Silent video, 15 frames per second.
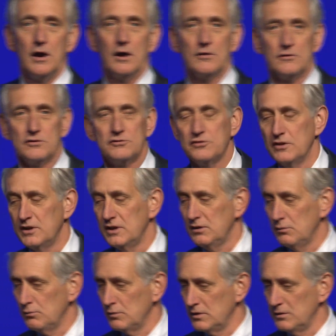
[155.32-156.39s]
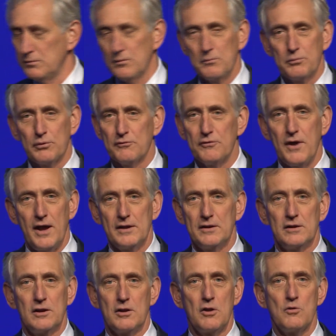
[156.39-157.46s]
the city. We
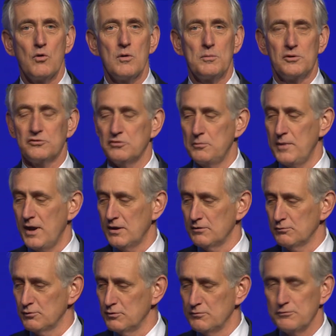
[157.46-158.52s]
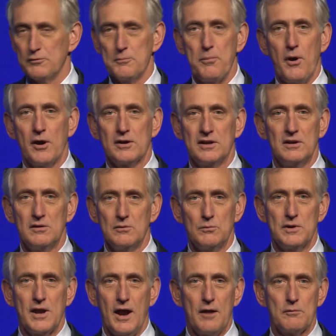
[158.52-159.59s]
provided an enormous amount of room for parking. We
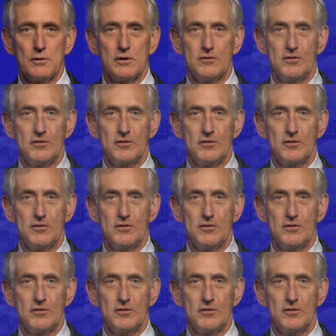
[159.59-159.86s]
got rid of